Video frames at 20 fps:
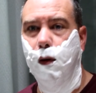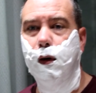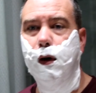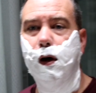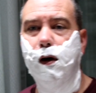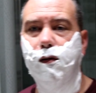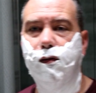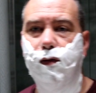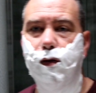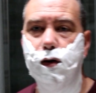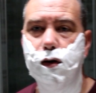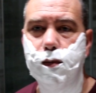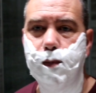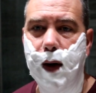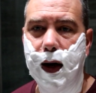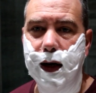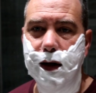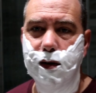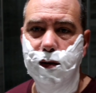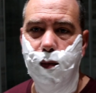Okay,
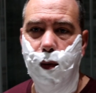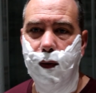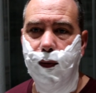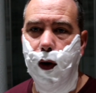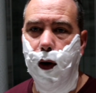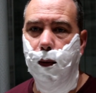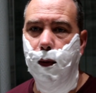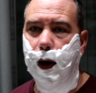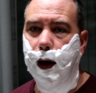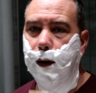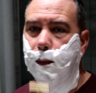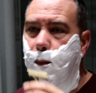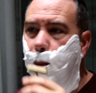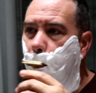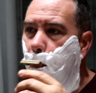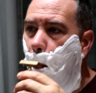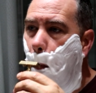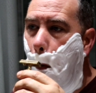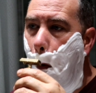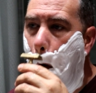first pass with the
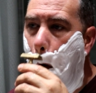grain.